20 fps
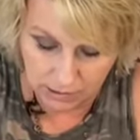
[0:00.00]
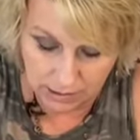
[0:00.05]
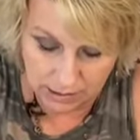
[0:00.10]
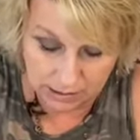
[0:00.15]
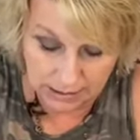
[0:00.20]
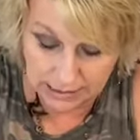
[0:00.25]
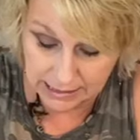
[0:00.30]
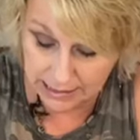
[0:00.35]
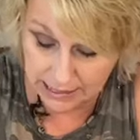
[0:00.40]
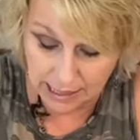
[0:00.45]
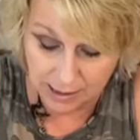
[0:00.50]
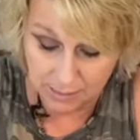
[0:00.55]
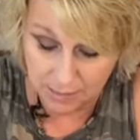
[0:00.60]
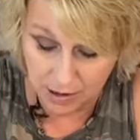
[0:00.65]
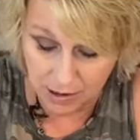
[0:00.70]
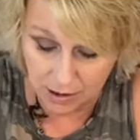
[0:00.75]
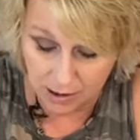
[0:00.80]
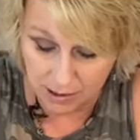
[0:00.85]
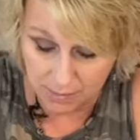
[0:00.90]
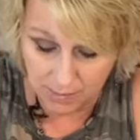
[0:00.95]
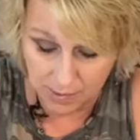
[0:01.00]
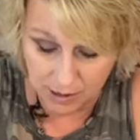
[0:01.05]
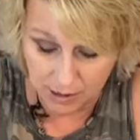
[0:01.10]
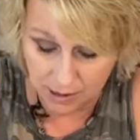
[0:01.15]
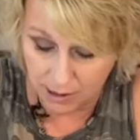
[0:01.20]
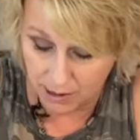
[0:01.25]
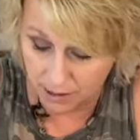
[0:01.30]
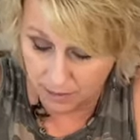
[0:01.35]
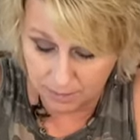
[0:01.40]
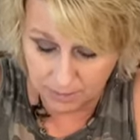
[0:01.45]
At least I'm not. I'm
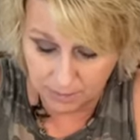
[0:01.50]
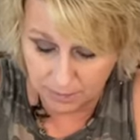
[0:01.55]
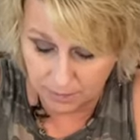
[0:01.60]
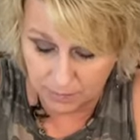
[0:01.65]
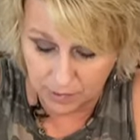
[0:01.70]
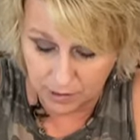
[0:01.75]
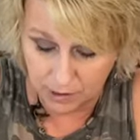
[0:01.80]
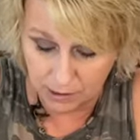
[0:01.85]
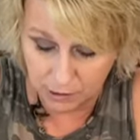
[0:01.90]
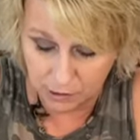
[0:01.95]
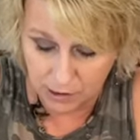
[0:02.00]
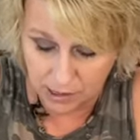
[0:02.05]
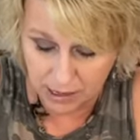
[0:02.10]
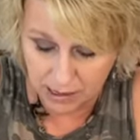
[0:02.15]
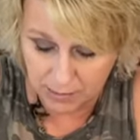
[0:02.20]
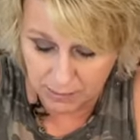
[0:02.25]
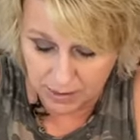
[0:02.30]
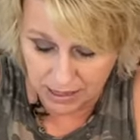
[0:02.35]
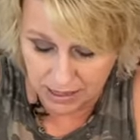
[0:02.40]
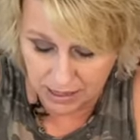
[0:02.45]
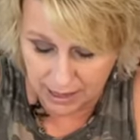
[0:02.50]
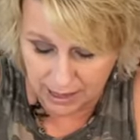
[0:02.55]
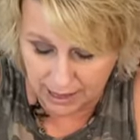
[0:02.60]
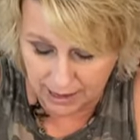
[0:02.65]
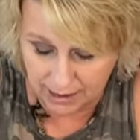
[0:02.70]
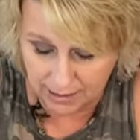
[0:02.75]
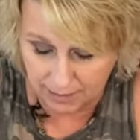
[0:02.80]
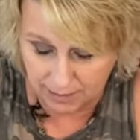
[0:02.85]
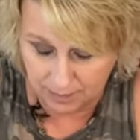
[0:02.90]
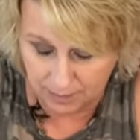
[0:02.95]
not not trying to be
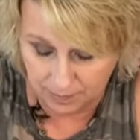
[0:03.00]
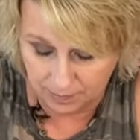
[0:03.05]
that.